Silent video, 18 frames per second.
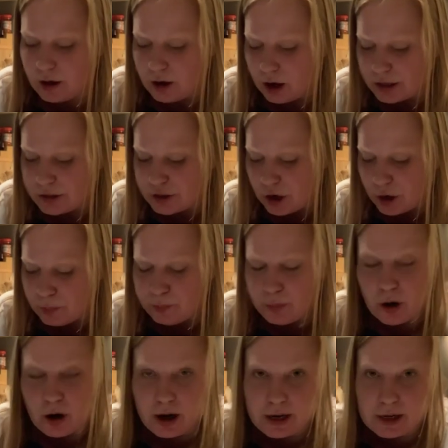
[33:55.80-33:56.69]
don't
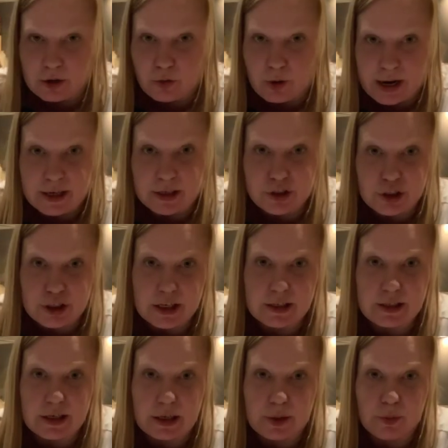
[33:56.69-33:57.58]
buy grated cheese
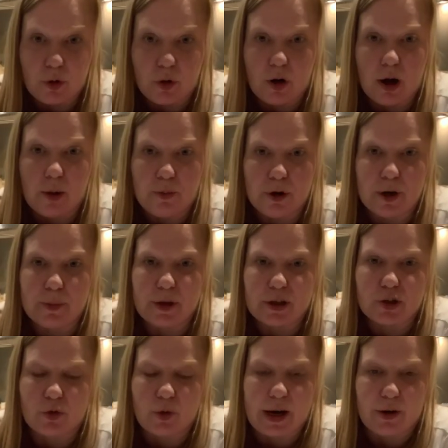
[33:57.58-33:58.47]
anymore. I pretty
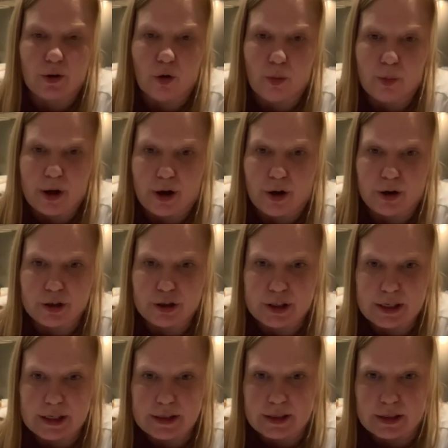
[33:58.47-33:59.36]
much grate all my own
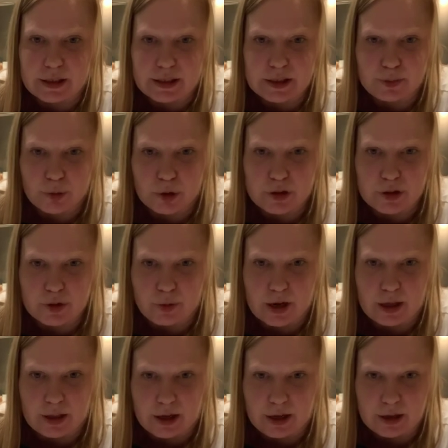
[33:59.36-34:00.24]
cheese unless
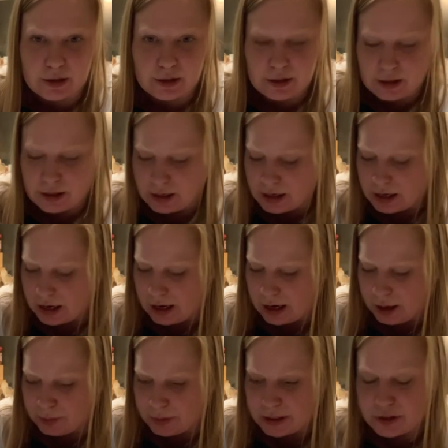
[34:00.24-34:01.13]
mozzarella
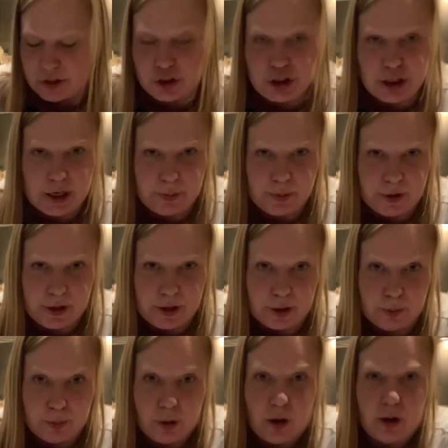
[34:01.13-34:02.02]
is cheaper than a
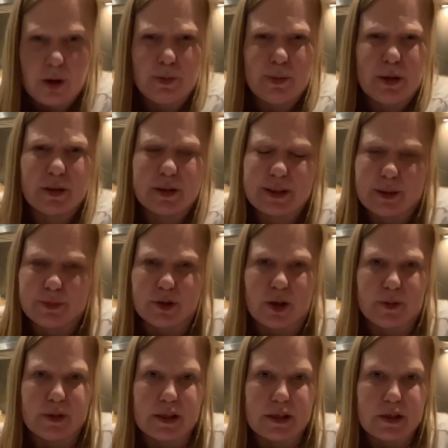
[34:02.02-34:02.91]
block, because
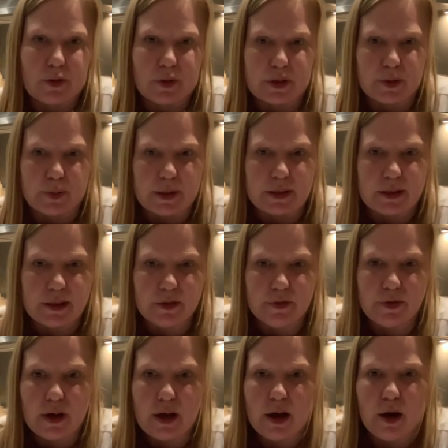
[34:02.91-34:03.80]
sometimes it's so expensive.
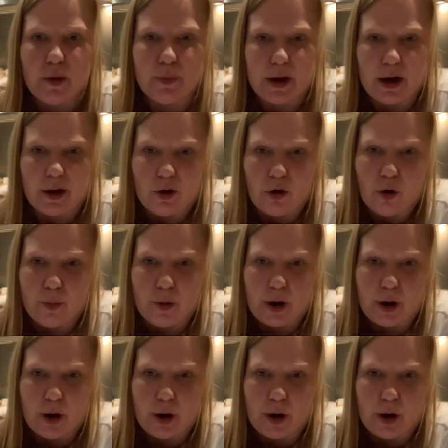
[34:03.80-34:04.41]
But all my